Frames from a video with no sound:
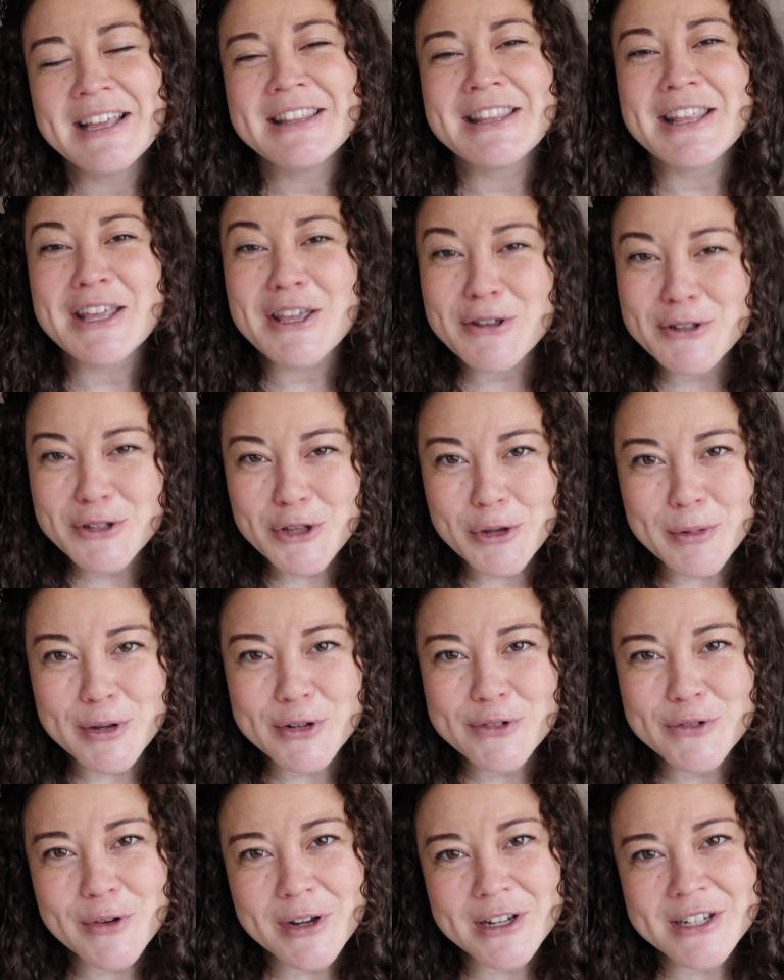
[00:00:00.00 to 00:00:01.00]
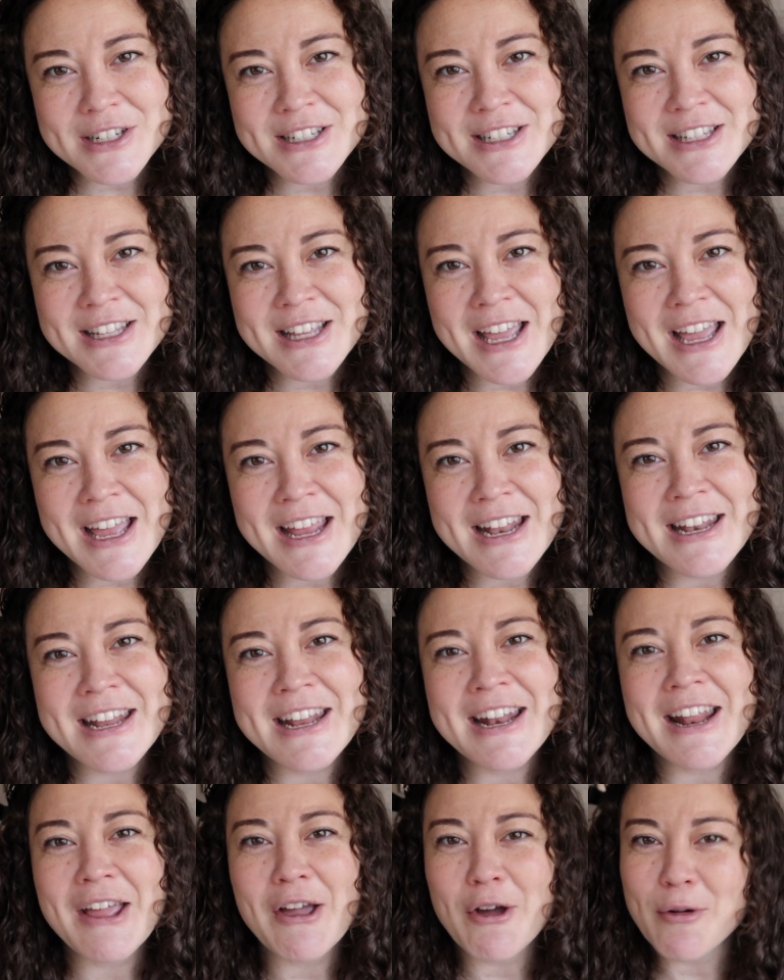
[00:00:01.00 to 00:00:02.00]
Thank you so much for watching to the end,
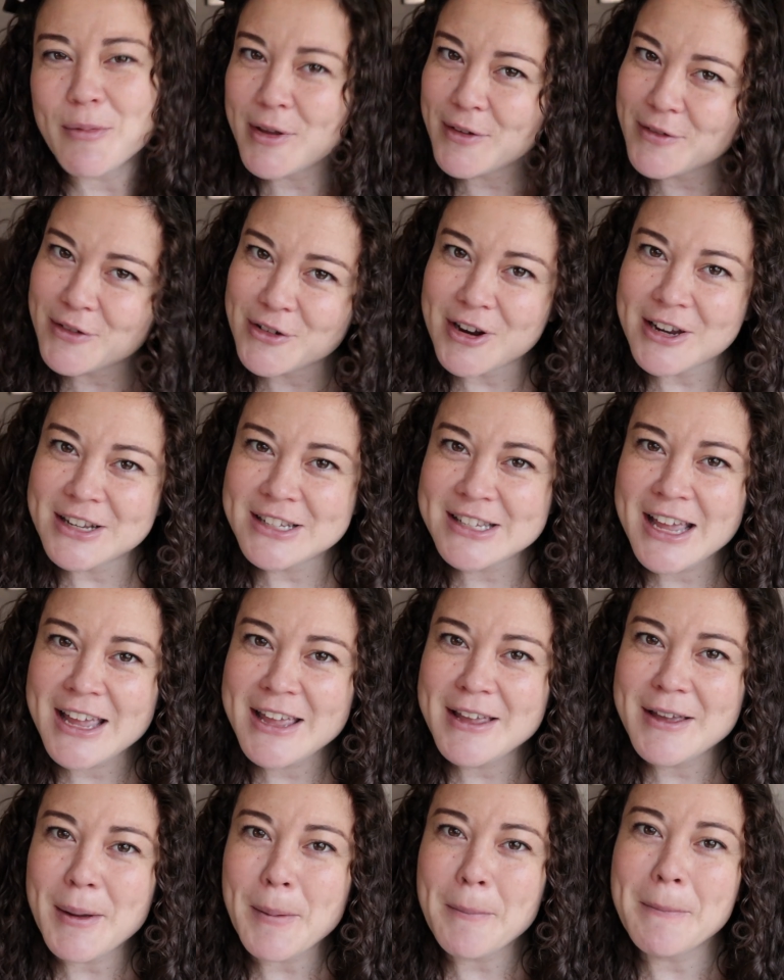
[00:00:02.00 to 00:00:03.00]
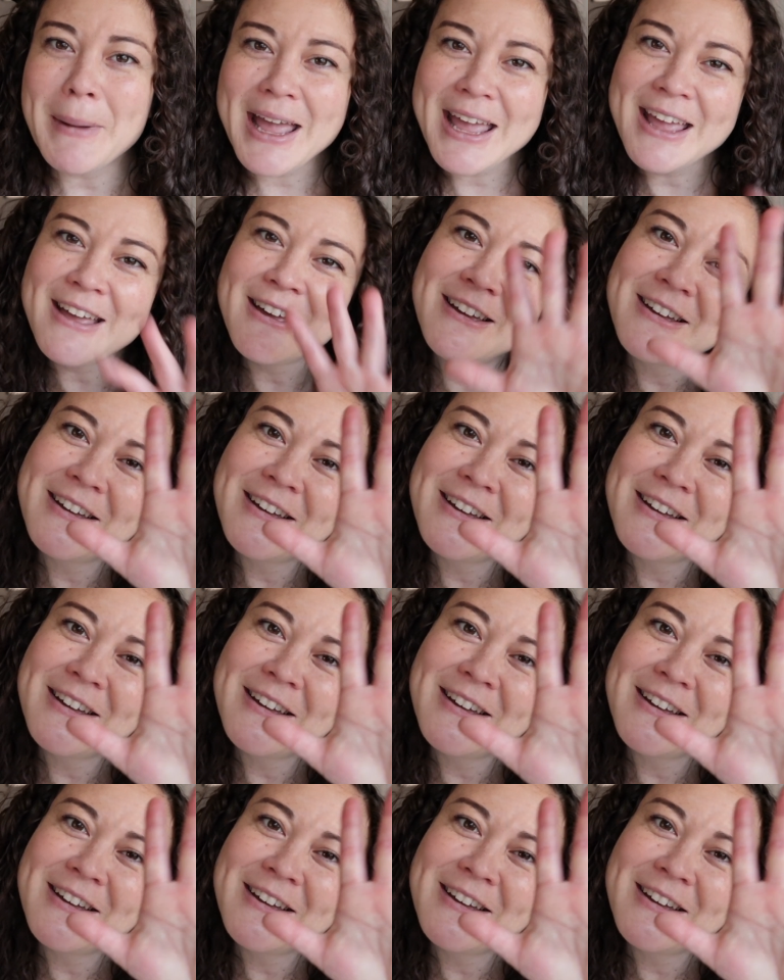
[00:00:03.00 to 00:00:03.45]
and I hope you have a great day. Bye!